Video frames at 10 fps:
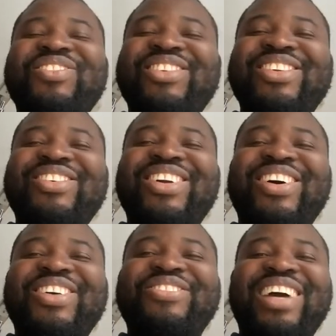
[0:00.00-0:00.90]
one
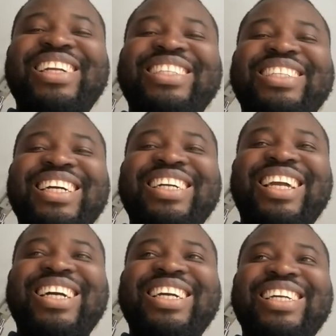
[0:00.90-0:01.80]
of my recent
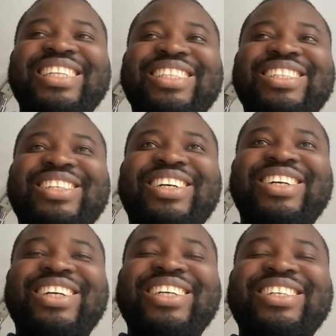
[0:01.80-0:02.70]
clients,
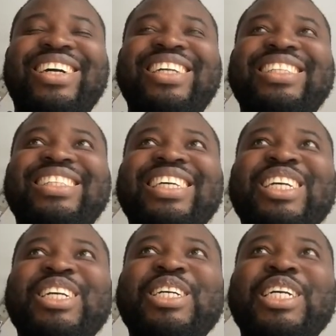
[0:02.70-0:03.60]
right,
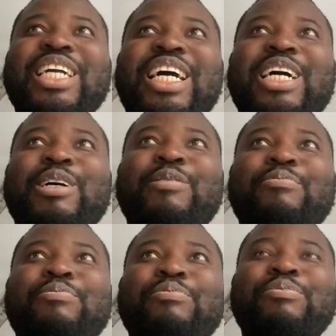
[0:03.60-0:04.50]

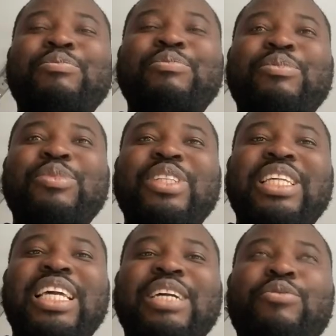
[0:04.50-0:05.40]
um,
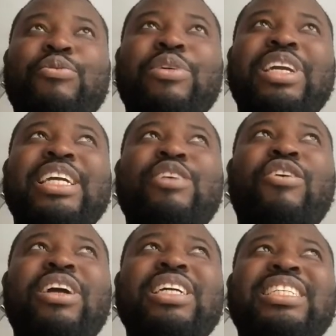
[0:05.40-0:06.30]
he
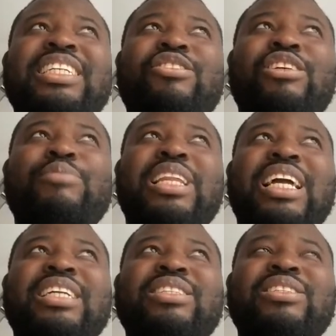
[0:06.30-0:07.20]
got his endorsement
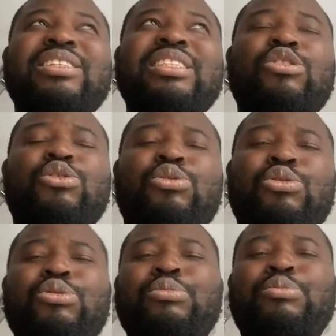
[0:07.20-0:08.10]
like
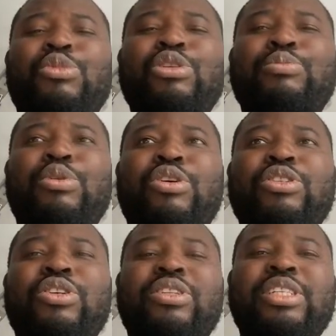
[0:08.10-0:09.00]
2 months plus
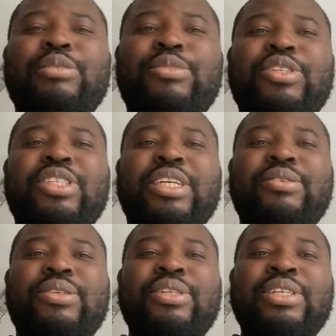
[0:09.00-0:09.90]
or 3 months ago,